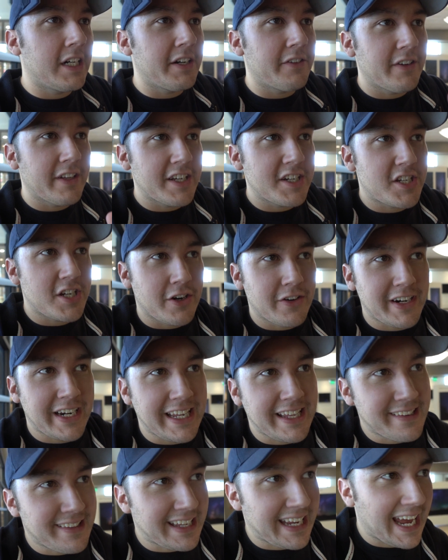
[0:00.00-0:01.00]
Couldn't really show
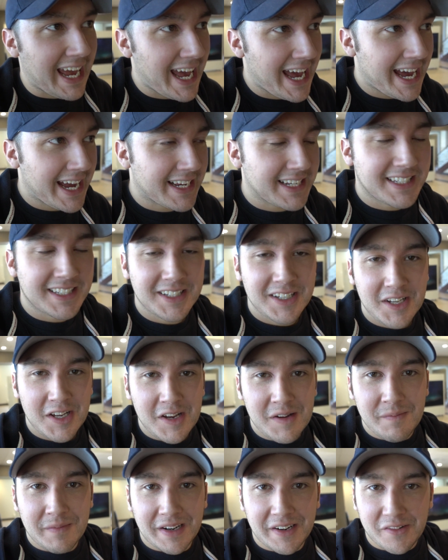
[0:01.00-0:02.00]
any of the acts,
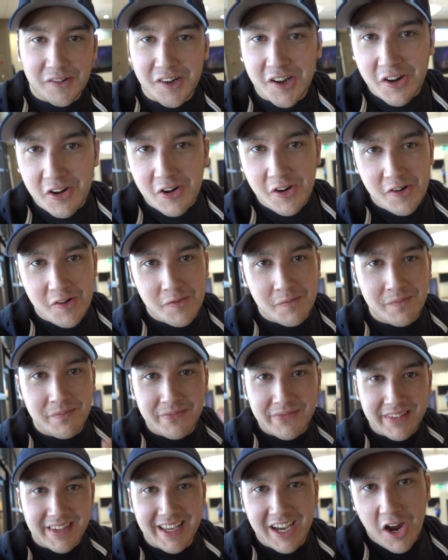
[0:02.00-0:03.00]
but we'll go home,
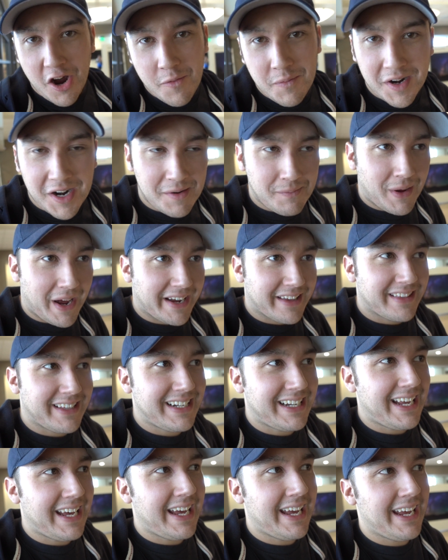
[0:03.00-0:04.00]
open our pack of
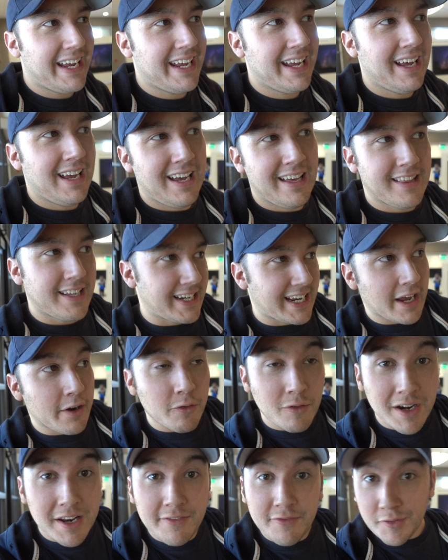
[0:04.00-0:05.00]
the day, and get
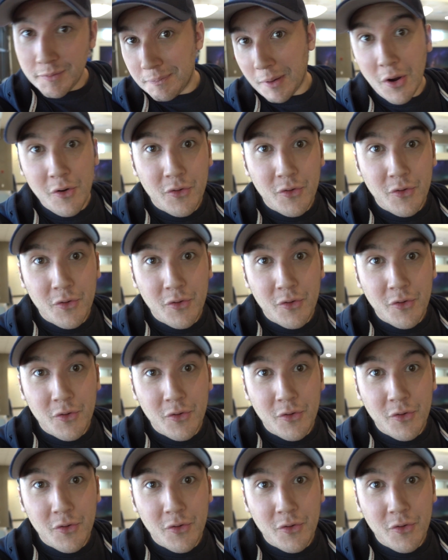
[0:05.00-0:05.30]
ready for